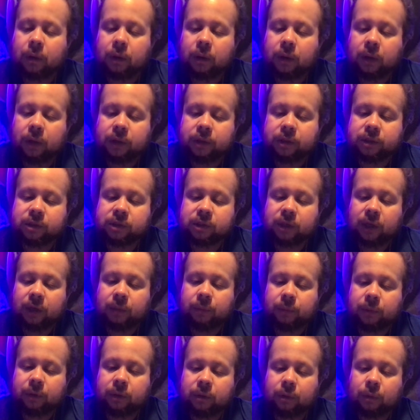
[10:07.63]
a
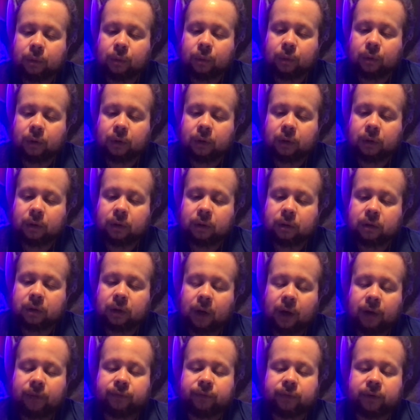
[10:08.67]
statement or
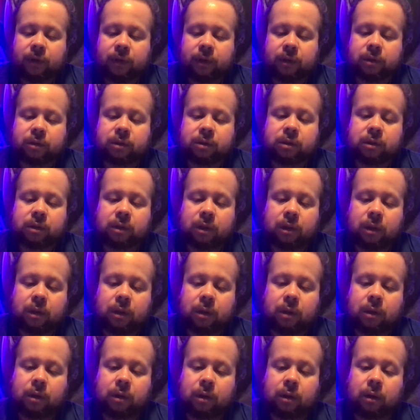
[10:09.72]
confidence
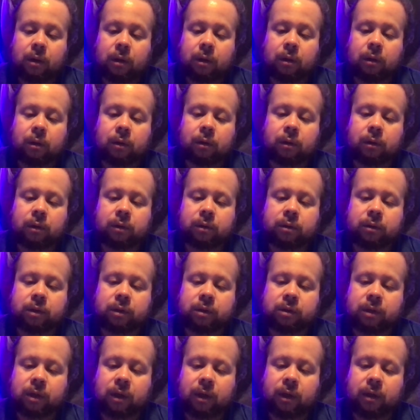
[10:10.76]

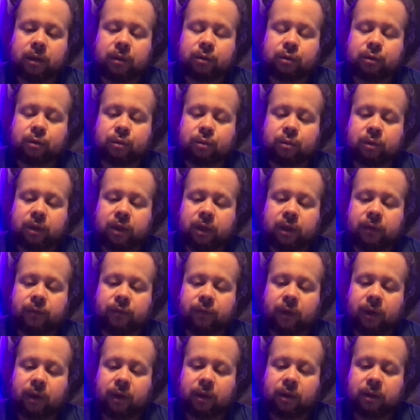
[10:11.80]
designed to leave
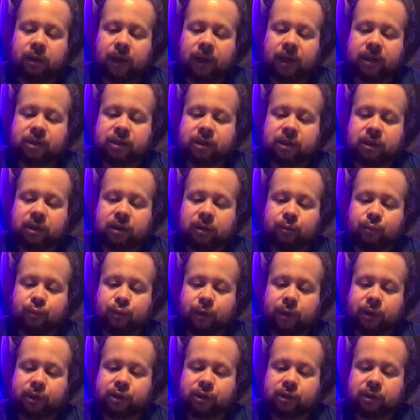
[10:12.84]
a lasting
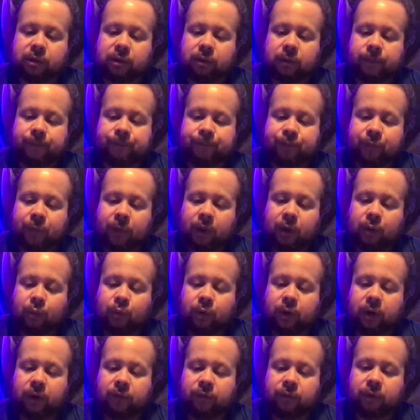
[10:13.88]
impression
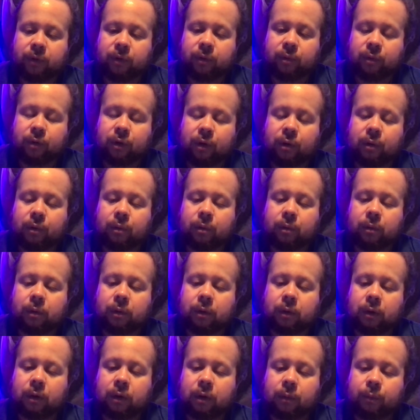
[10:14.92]
wherever you go.
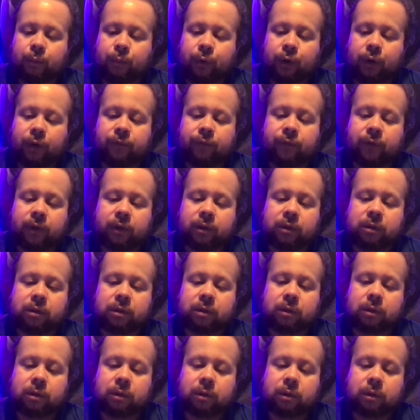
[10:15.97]
Perfect